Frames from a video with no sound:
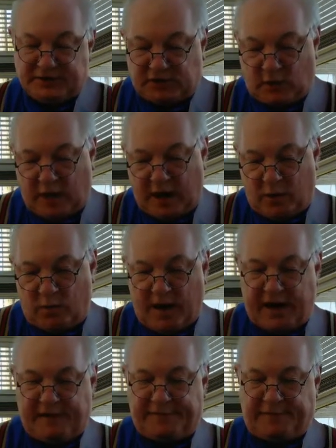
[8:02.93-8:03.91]
So I'll
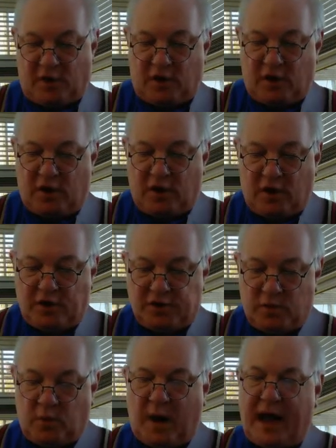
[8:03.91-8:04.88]
wait for
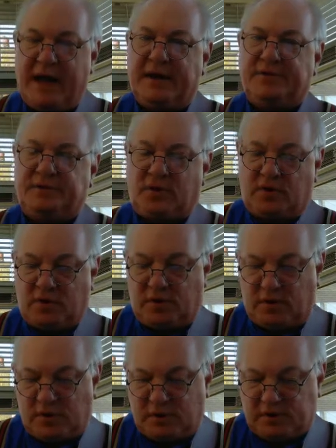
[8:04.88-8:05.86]
the wild
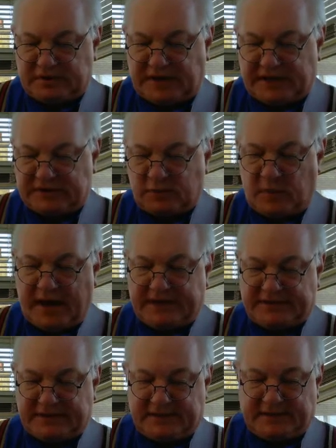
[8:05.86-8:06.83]
rose that's
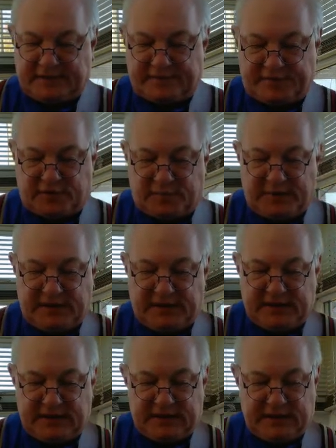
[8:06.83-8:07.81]
waiting for
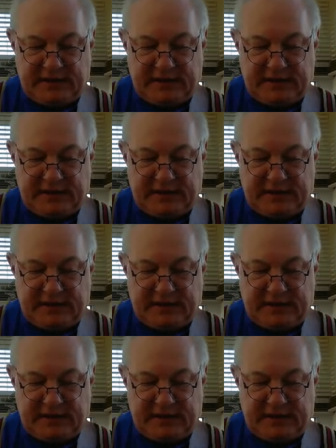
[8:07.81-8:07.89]
me,